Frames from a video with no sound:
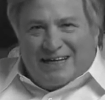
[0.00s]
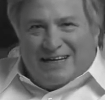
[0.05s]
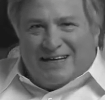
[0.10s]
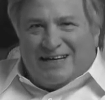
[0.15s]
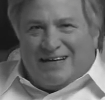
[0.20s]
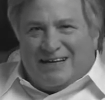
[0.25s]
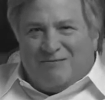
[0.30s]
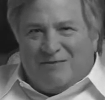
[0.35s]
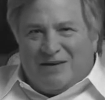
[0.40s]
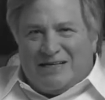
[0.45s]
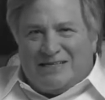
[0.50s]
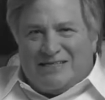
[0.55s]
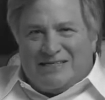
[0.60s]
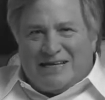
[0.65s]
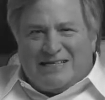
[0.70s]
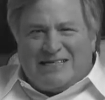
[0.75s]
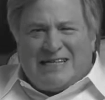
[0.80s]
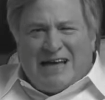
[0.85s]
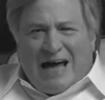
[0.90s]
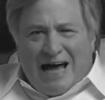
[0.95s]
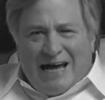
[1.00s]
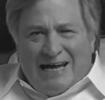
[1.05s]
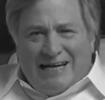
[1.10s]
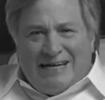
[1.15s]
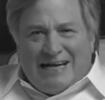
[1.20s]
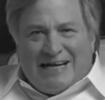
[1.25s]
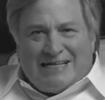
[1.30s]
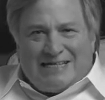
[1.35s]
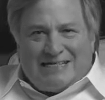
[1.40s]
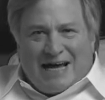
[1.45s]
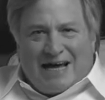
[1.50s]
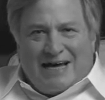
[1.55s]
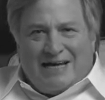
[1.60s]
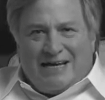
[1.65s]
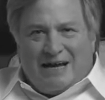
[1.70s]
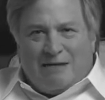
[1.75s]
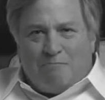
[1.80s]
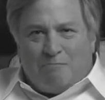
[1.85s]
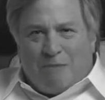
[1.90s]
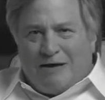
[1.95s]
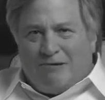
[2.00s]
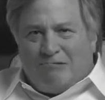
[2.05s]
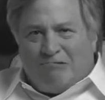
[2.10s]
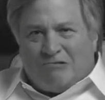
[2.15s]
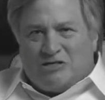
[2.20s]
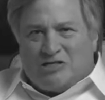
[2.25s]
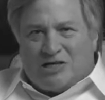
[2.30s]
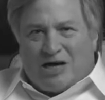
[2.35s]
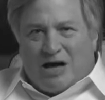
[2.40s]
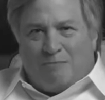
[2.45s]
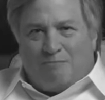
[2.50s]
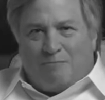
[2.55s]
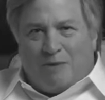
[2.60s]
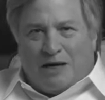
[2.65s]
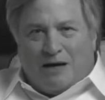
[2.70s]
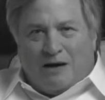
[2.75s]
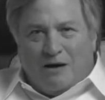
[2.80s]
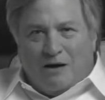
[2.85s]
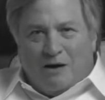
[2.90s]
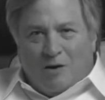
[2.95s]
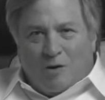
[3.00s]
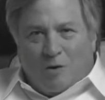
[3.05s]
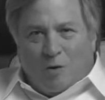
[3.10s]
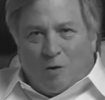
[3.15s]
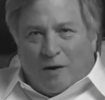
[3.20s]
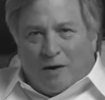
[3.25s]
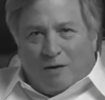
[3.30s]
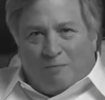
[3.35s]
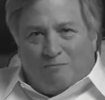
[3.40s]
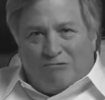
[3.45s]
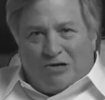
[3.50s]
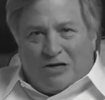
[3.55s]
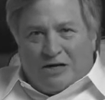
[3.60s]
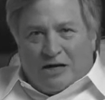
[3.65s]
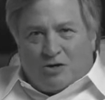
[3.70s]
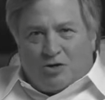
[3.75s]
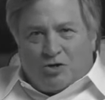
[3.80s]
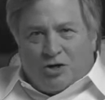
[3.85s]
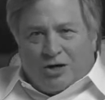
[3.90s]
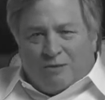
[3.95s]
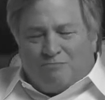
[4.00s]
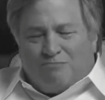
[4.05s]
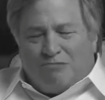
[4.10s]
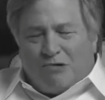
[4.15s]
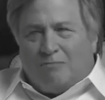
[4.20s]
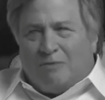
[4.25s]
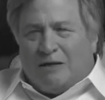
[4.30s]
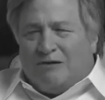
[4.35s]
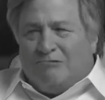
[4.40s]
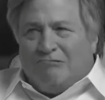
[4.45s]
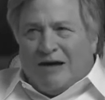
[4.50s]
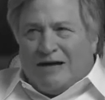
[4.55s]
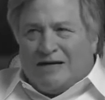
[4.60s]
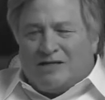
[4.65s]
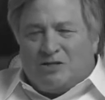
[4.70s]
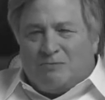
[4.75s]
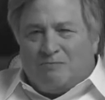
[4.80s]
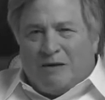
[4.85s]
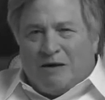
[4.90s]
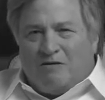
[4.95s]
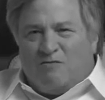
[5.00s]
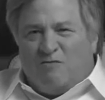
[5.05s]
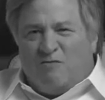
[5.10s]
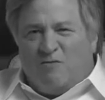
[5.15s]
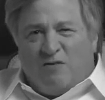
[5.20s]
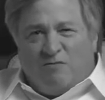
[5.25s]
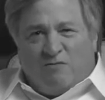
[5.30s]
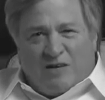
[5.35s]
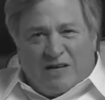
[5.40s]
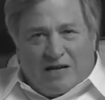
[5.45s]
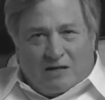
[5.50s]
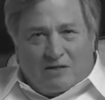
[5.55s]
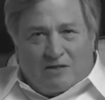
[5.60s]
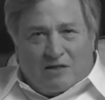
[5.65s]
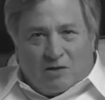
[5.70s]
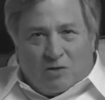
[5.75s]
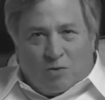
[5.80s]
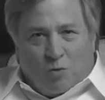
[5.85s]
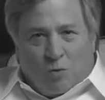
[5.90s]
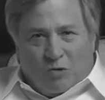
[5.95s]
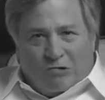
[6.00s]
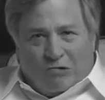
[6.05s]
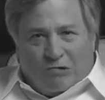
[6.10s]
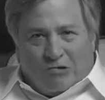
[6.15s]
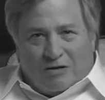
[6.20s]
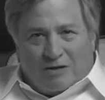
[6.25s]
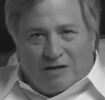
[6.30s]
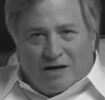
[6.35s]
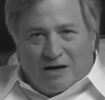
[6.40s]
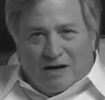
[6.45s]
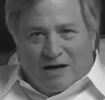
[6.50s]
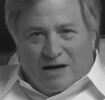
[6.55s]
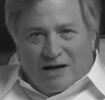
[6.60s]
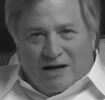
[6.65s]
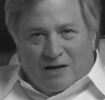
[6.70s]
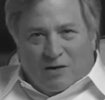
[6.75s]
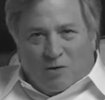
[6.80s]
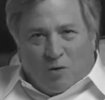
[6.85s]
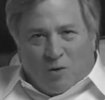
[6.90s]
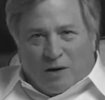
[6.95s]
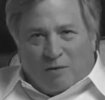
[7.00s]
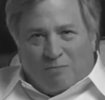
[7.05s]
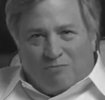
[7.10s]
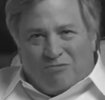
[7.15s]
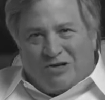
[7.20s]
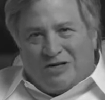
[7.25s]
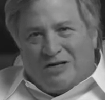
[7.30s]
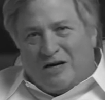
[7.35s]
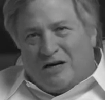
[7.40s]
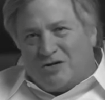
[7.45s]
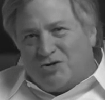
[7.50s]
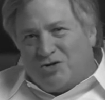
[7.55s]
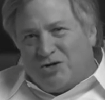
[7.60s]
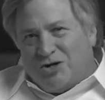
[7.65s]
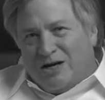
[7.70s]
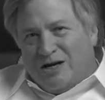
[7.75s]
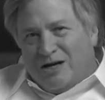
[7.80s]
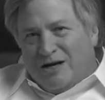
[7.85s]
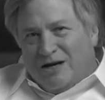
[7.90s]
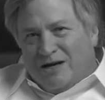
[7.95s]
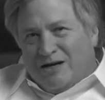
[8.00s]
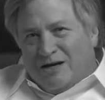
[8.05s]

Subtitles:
I mean, it's a tiny, tiny, microscopic oil production. It probably ranks about 50th in the world in oil production.